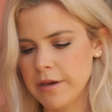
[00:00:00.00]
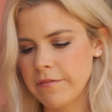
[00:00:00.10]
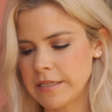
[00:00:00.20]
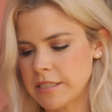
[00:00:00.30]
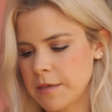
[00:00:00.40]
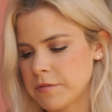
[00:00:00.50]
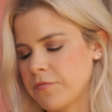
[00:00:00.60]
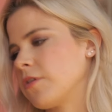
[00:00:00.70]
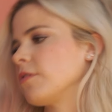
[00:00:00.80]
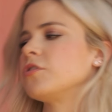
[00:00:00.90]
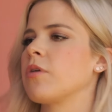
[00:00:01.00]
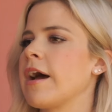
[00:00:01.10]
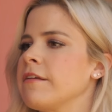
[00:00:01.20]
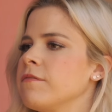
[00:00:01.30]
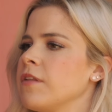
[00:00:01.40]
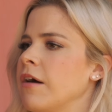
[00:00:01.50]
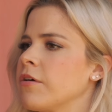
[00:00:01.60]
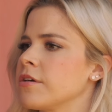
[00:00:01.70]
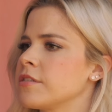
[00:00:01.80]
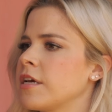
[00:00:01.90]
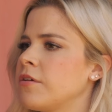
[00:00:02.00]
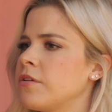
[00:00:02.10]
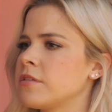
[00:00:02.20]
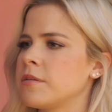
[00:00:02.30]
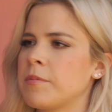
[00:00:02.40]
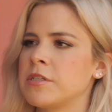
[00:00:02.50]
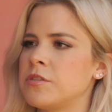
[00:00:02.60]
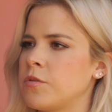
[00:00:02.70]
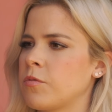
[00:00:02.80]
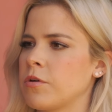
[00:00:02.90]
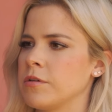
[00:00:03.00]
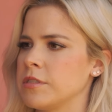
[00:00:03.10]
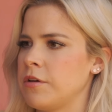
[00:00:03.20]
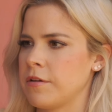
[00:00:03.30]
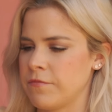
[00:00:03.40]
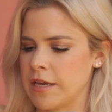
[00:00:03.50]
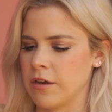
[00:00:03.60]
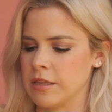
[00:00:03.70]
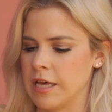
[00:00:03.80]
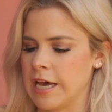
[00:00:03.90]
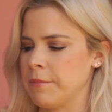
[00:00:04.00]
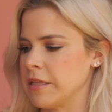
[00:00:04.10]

you have any tips for drying flowers? I know there's a bunch of tutorials that you can find online,